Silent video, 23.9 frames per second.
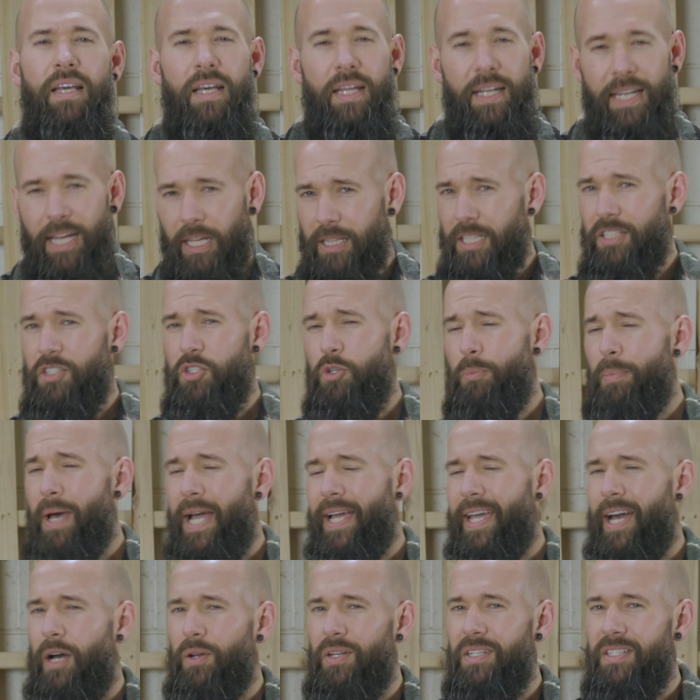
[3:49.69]
Now let's zoom
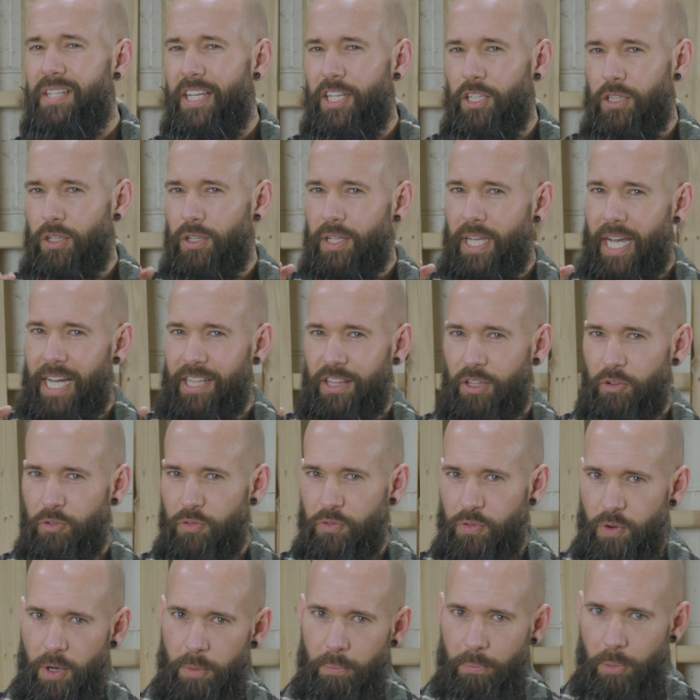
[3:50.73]
back out and take a look at the
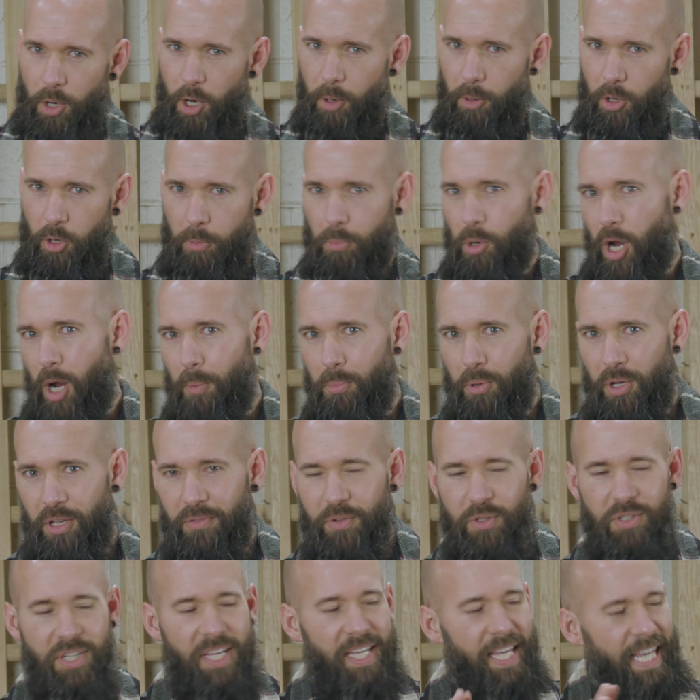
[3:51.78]
front part of your property.
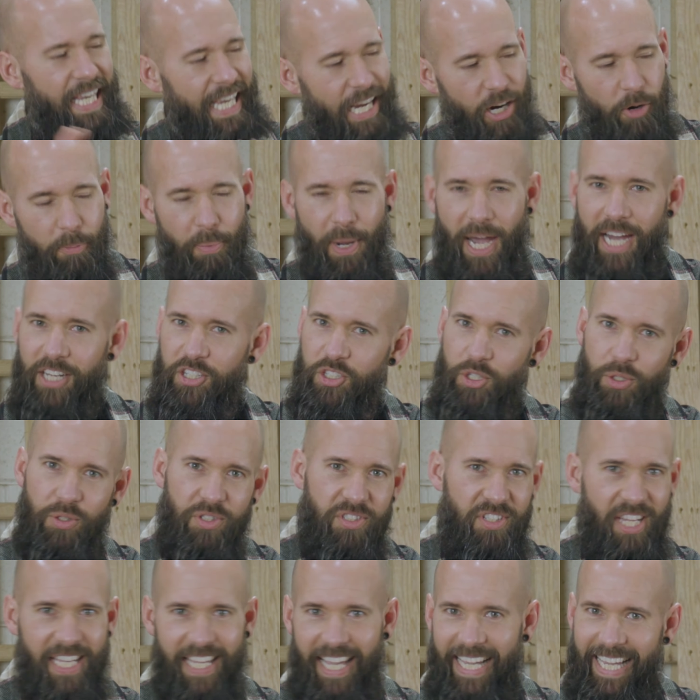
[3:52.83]
If you're taking care of pastures,
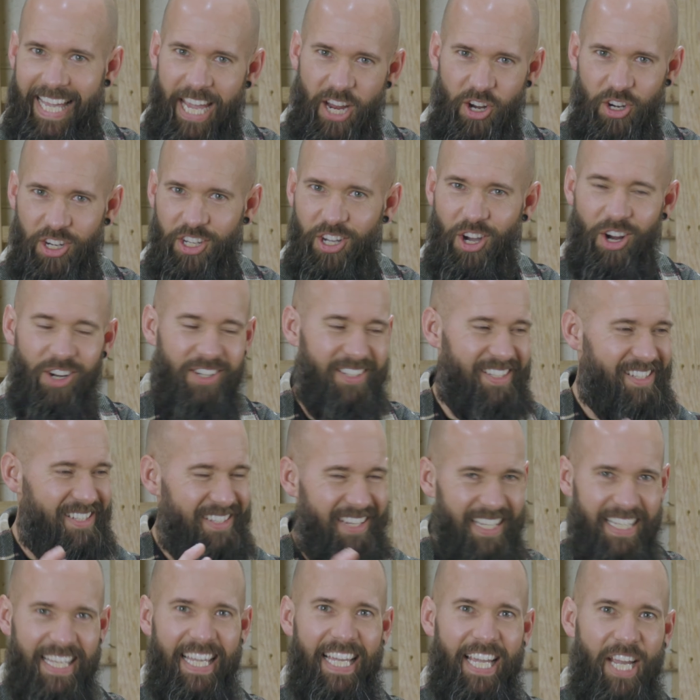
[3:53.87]
taking care of gardens,
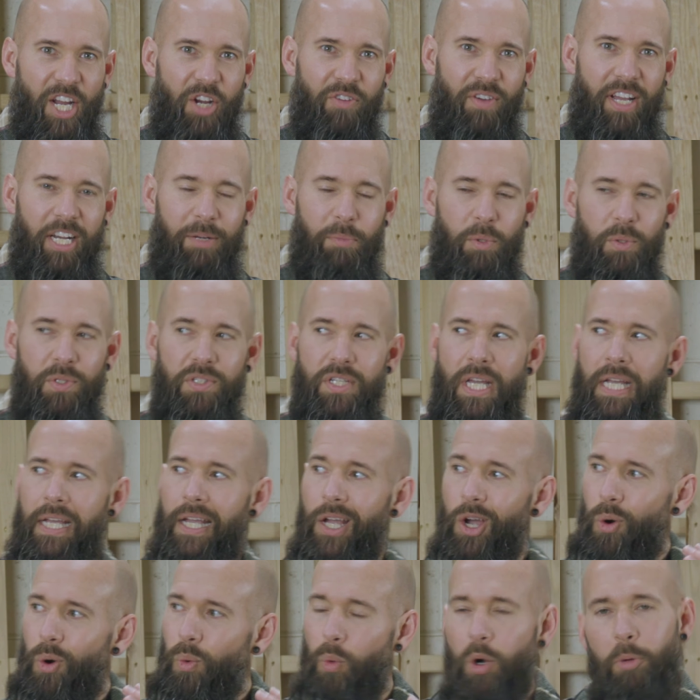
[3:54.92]
taking care of animals,
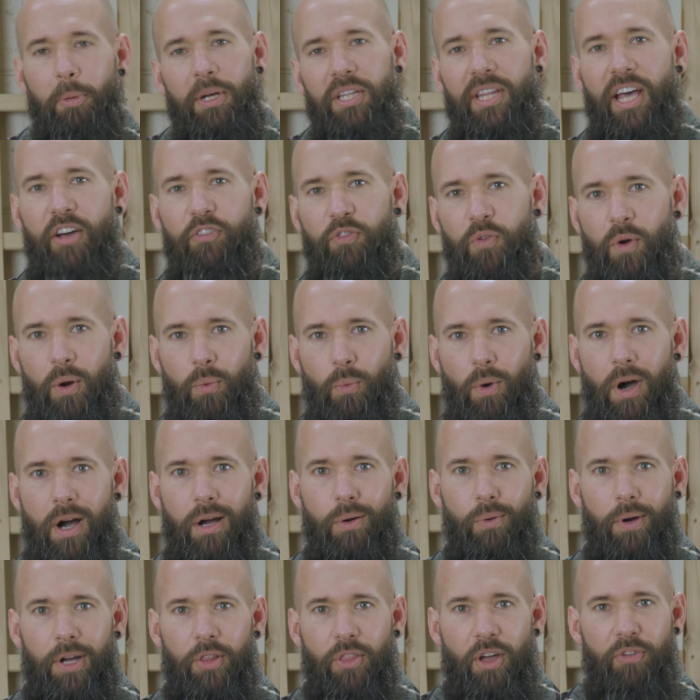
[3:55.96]
what about that front
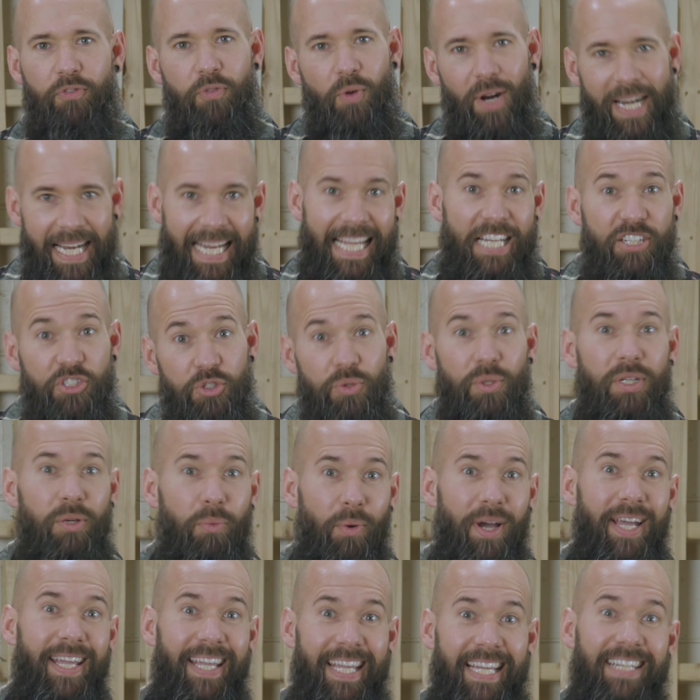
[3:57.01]
walkway, that front
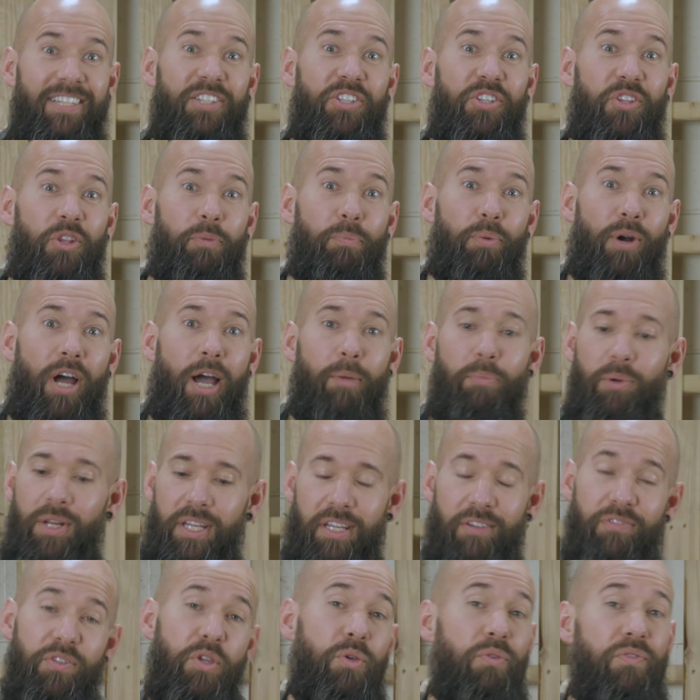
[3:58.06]
entryway into the
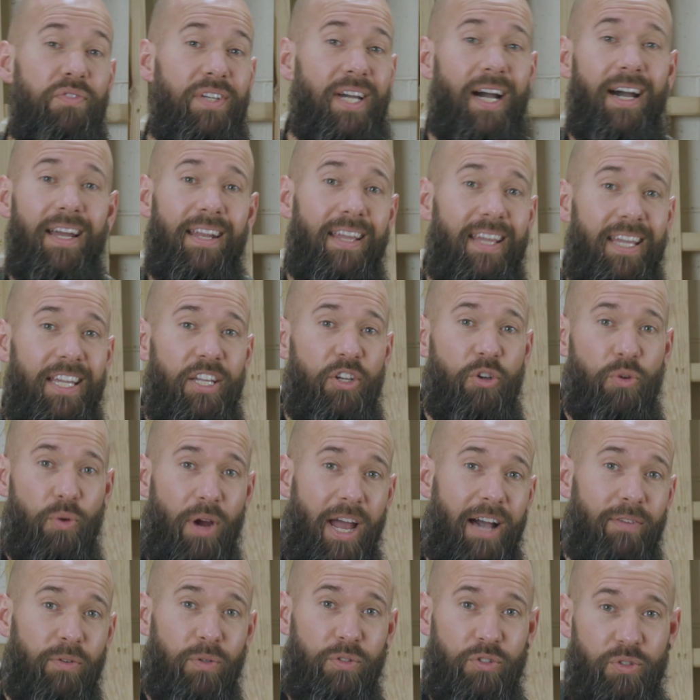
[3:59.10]
property? If you've got a
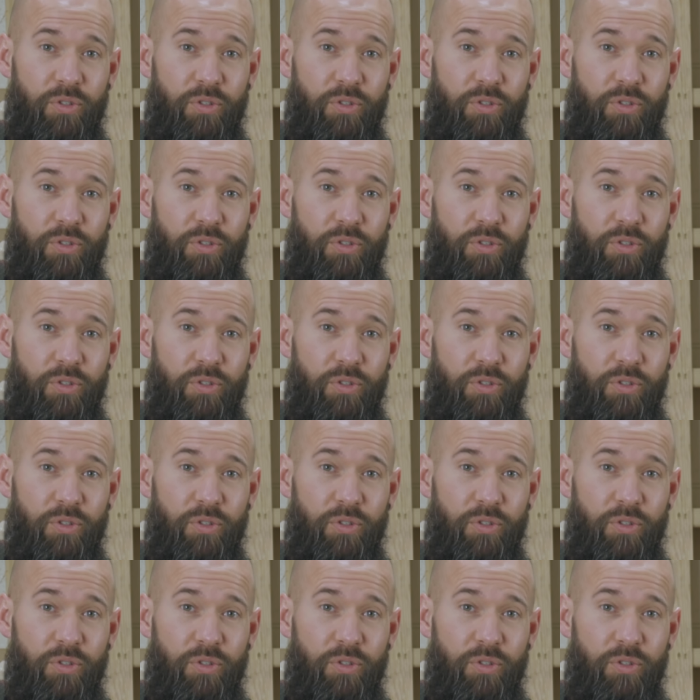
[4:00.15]
gravel